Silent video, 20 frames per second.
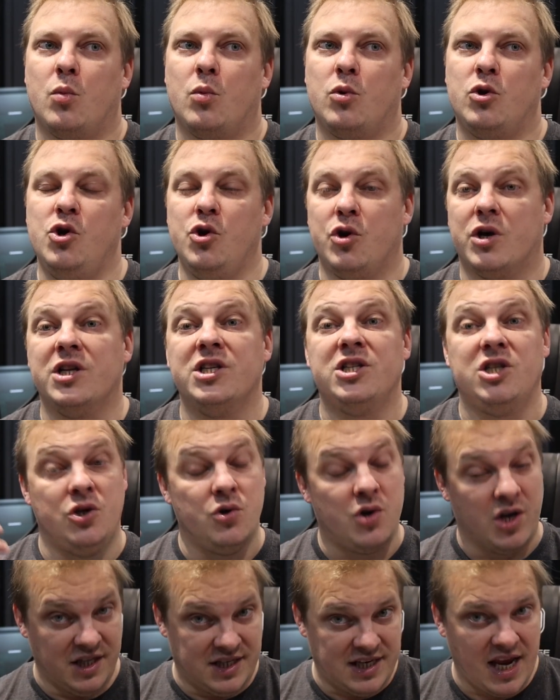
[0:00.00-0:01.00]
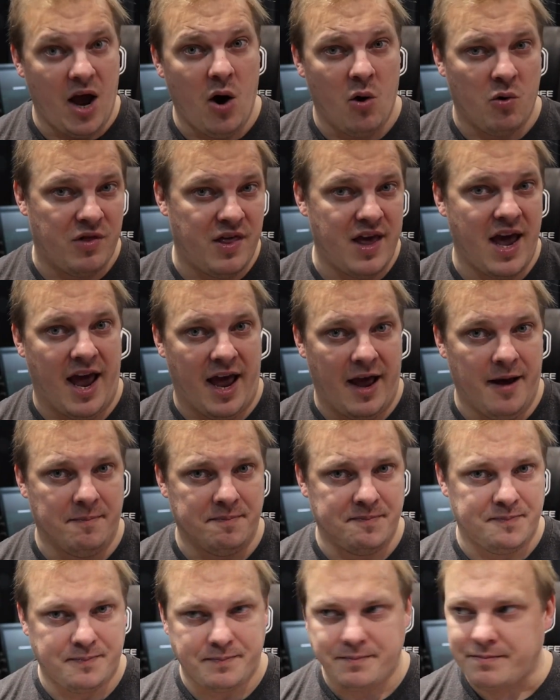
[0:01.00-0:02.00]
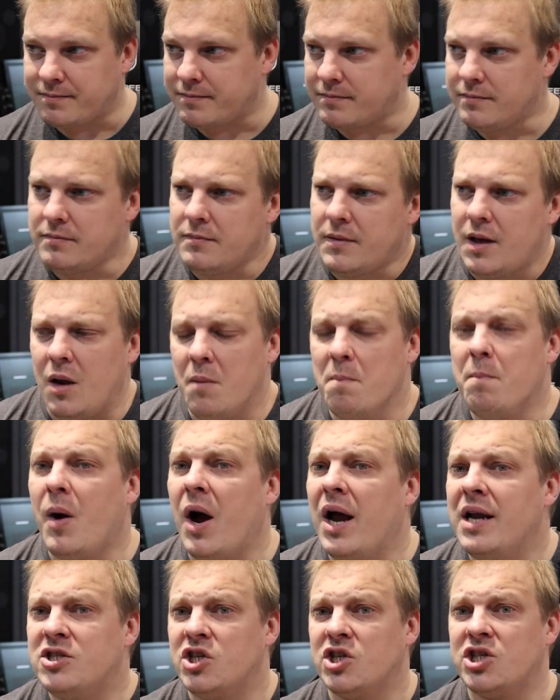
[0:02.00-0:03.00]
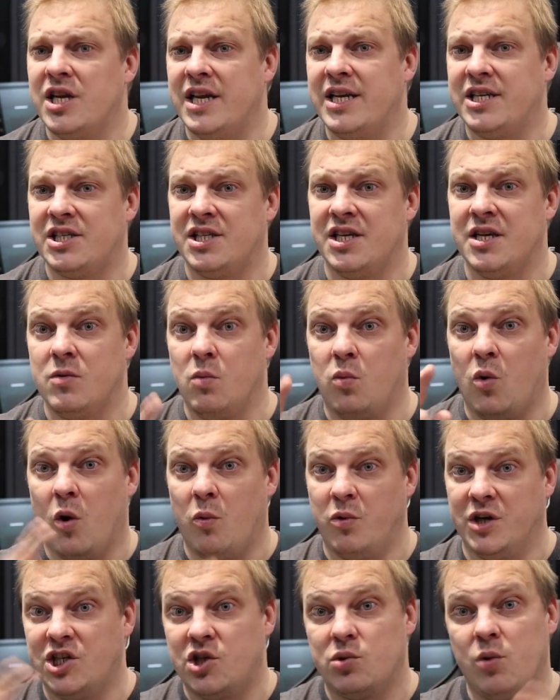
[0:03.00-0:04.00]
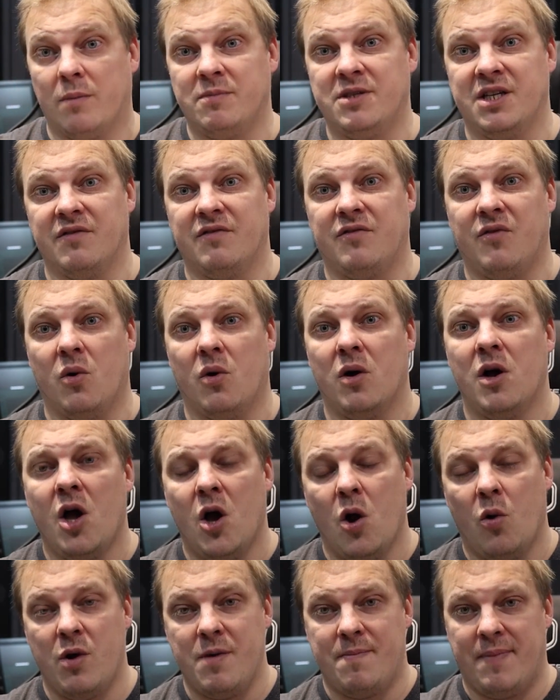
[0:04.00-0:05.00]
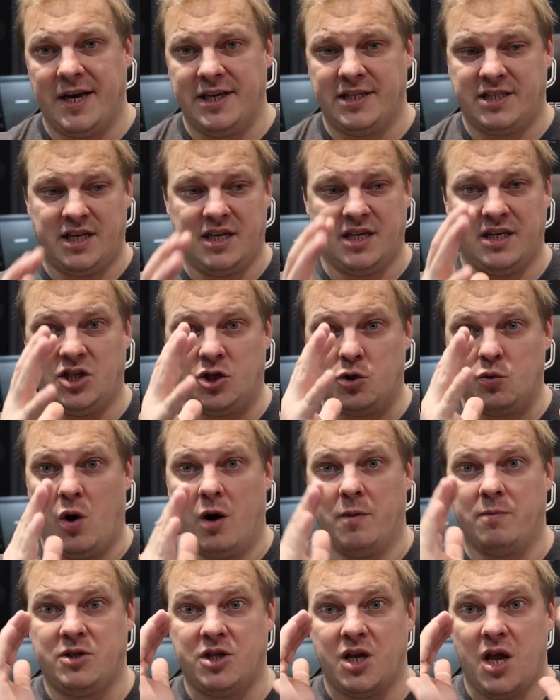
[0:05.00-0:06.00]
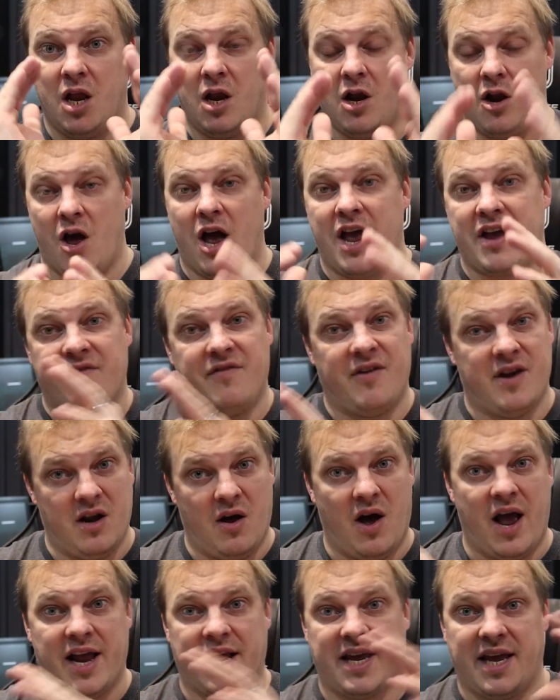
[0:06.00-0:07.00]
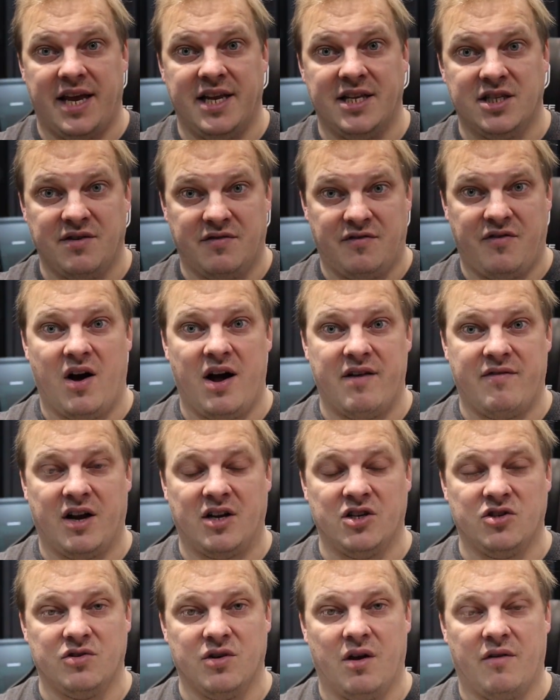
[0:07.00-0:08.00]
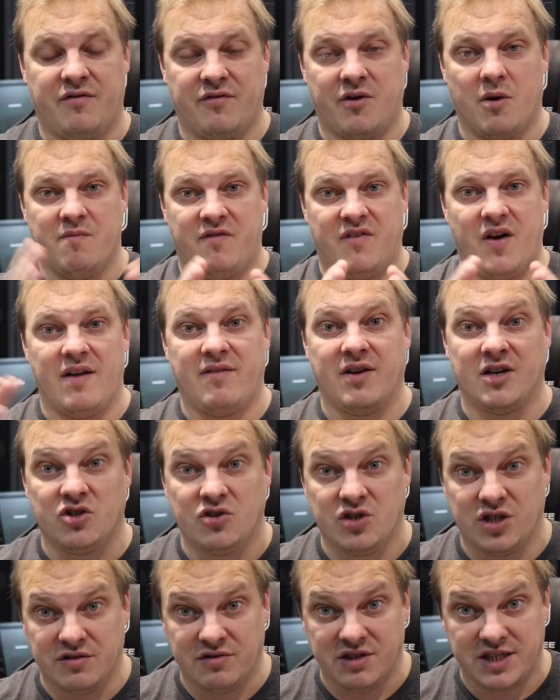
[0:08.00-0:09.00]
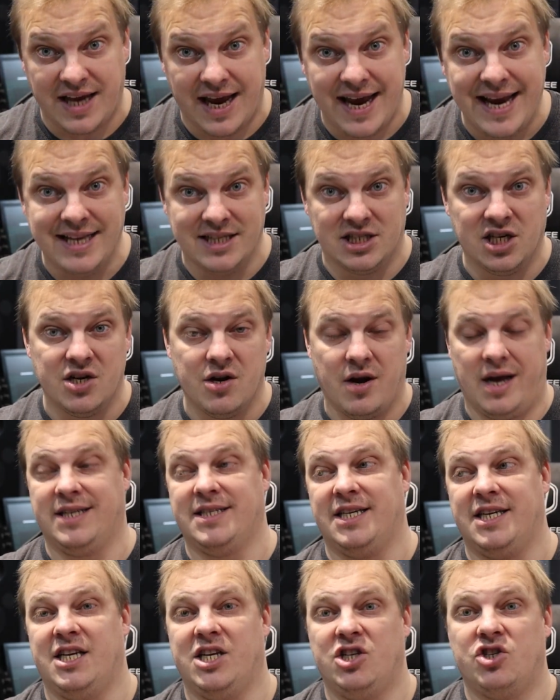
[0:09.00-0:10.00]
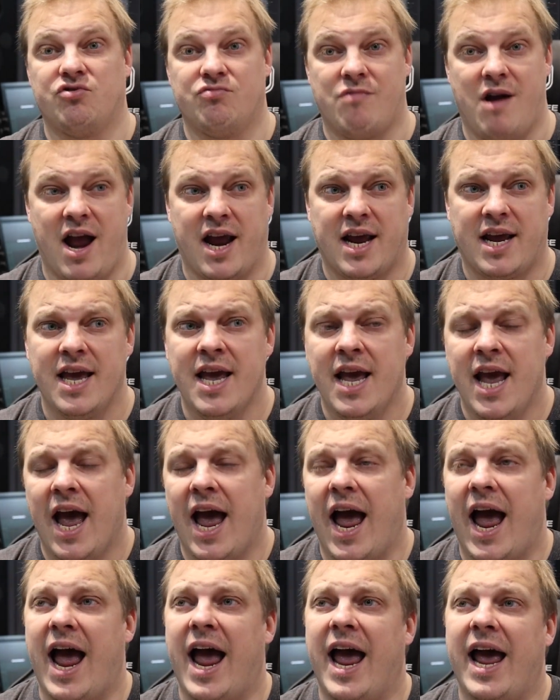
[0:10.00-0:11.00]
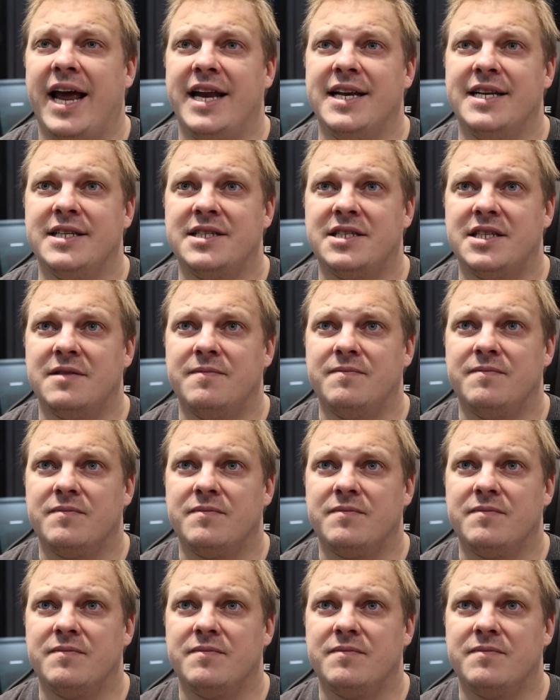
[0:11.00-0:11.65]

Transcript: you can tell there by just listing what we swapped it for. We basically swapped like for like into 500 from 500 series into 19-inch rack, and